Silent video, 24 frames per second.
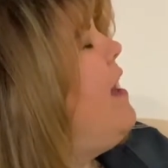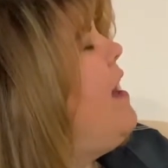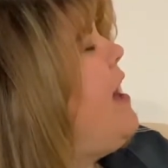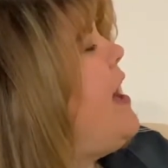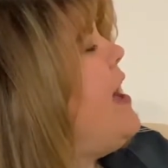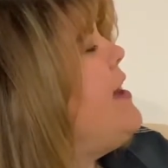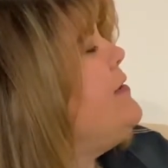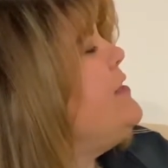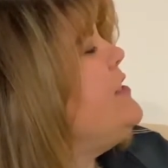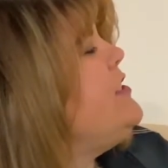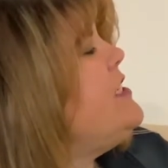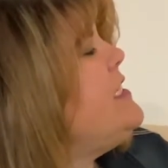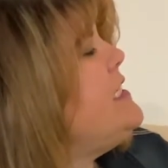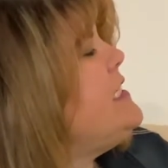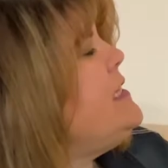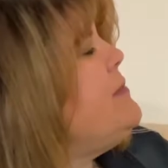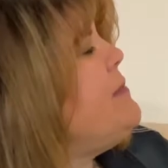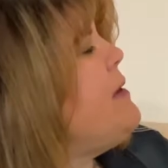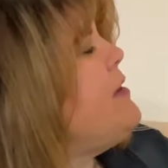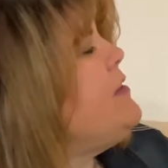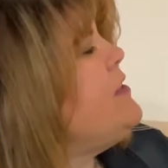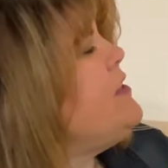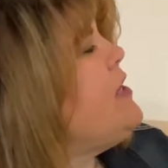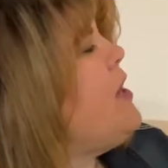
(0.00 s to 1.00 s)
I was just
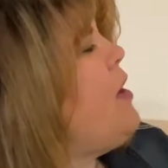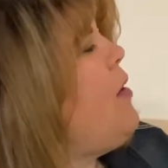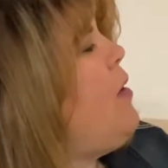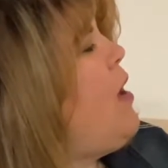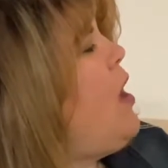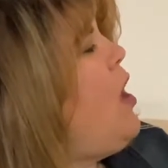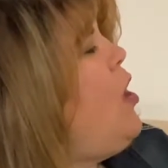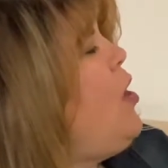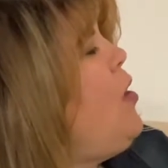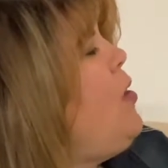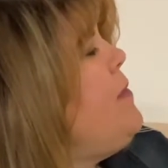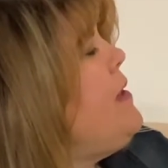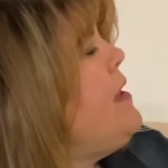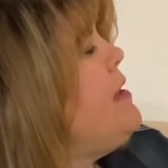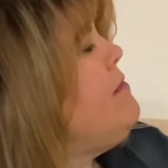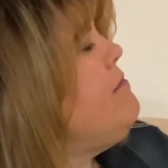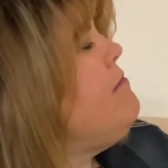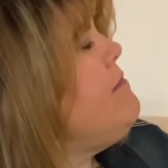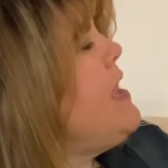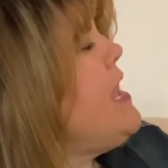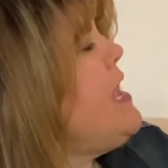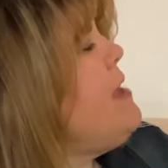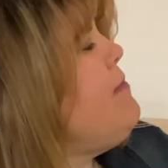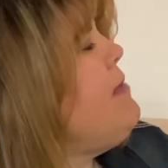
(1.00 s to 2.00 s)
about to go home and
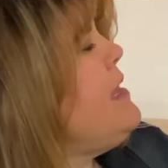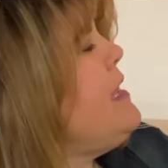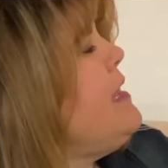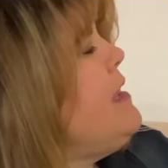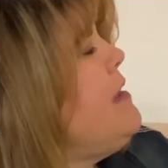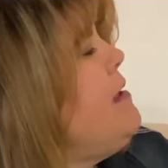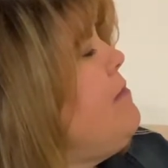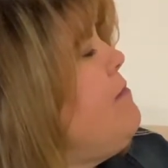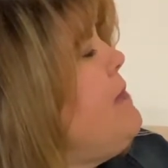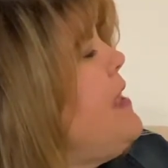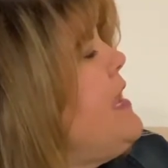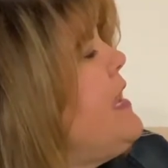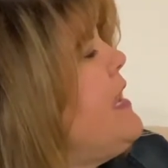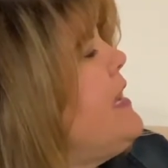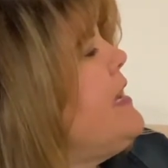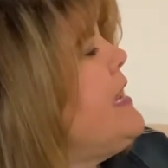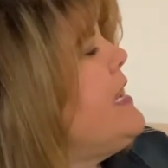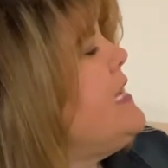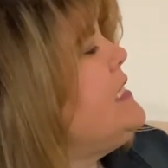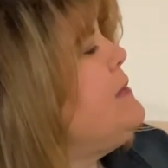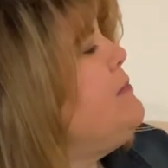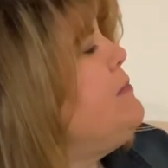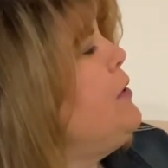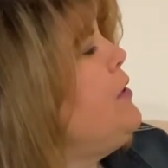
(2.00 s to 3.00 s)
maybe make a
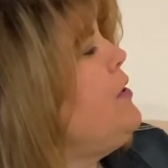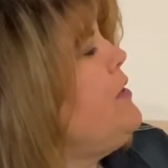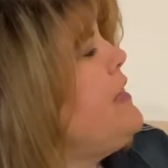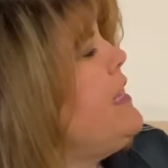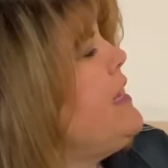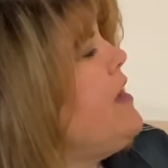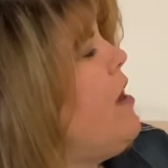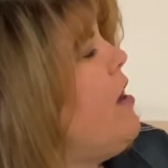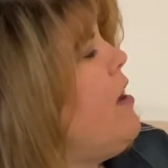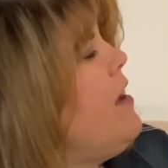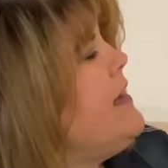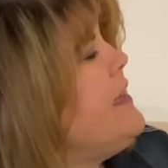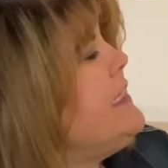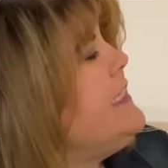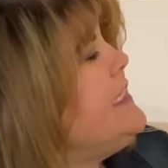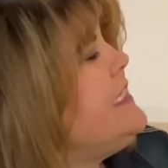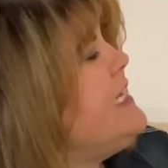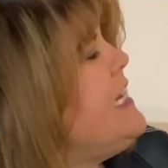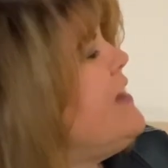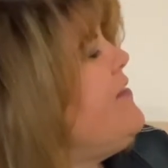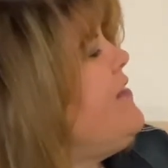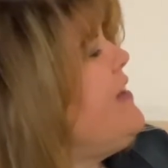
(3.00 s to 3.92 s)
nice birthday card instead of a